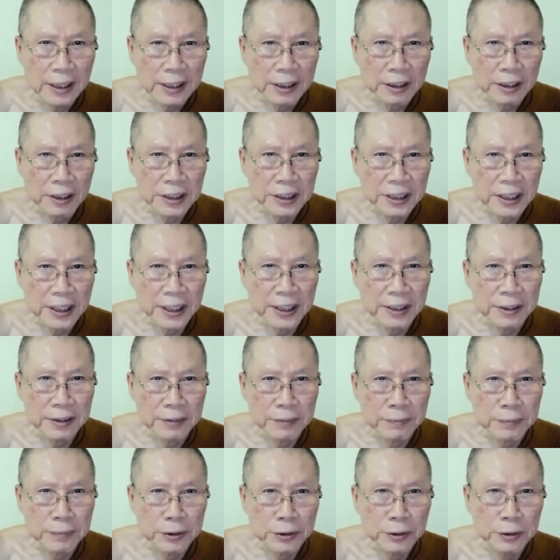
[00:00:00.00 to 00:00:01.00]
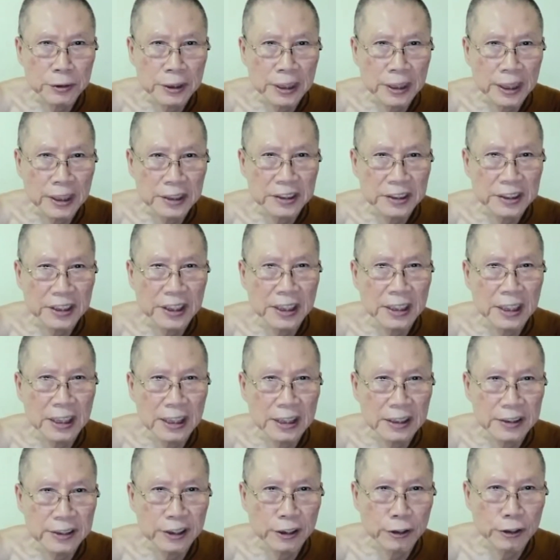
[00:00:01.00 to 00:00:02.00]
content to a
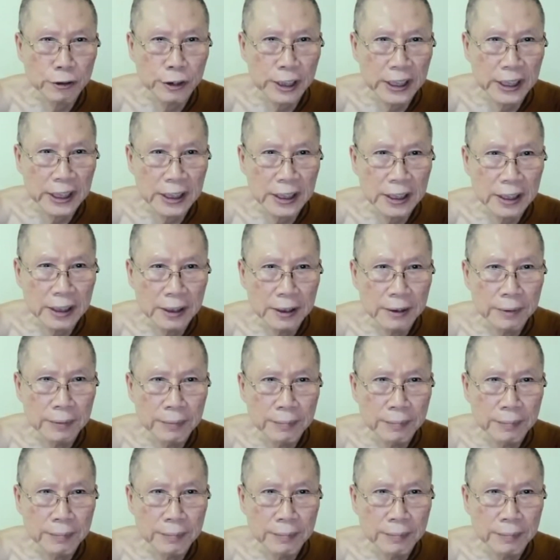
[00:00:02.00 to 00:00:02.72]
certain degree.